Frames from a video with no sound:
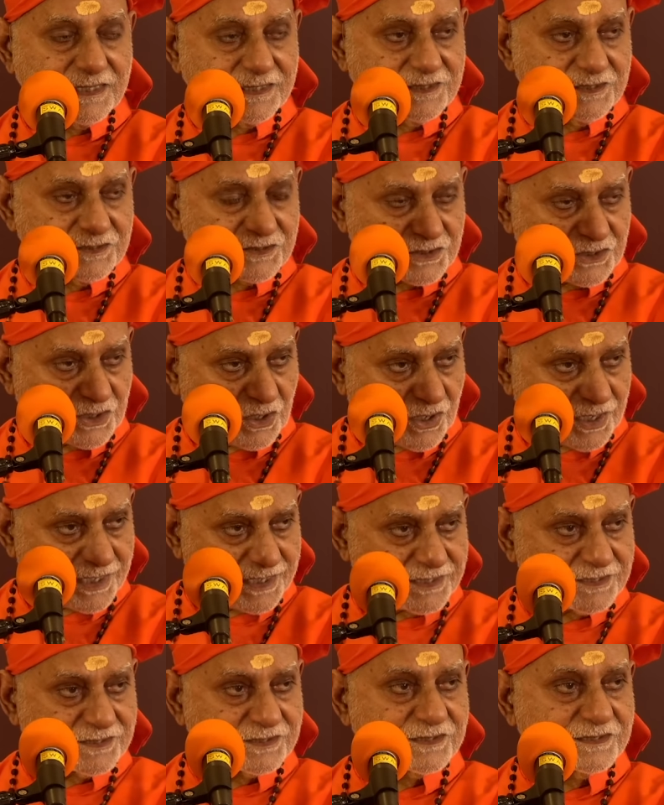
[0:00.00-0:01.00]
It is
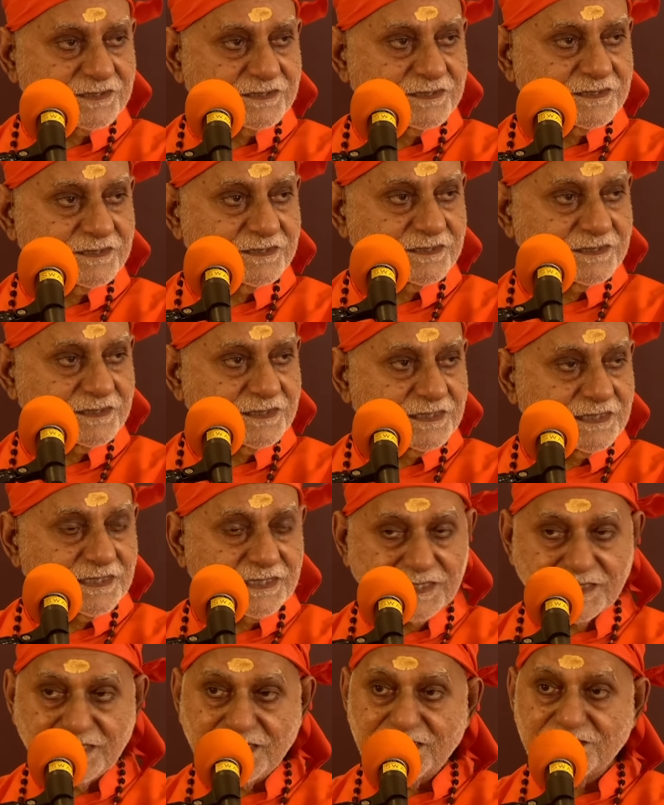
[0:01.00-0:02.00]
knowledge,
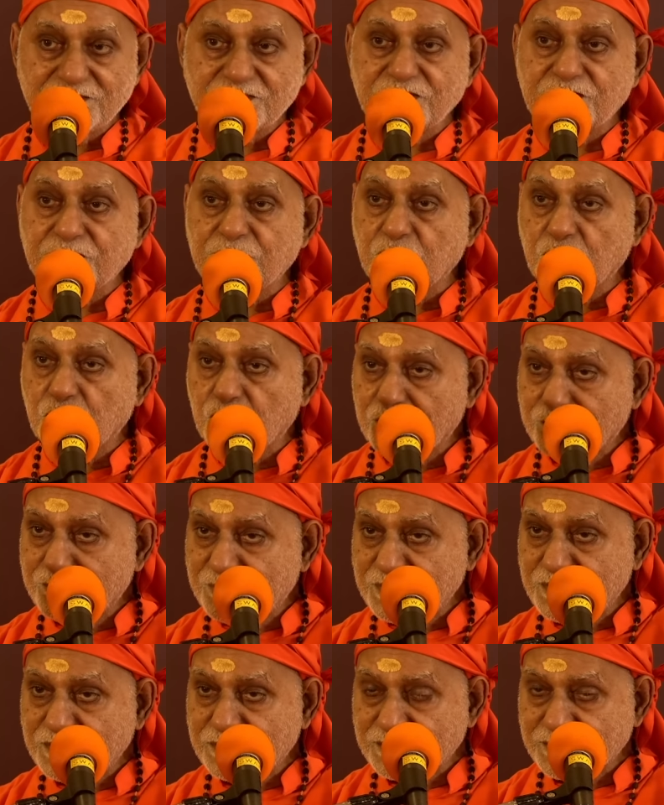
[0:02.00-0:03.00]
it is the
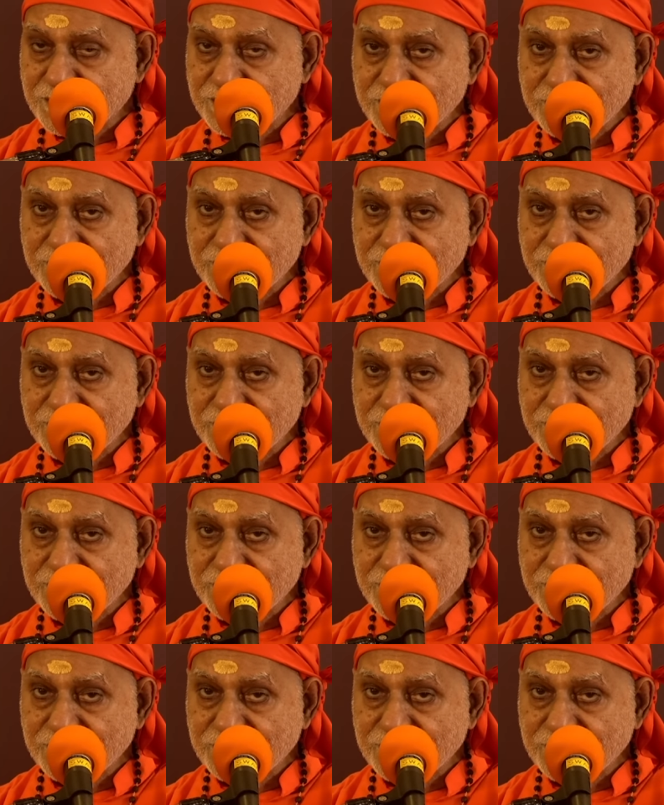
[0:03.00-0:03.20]
knowable,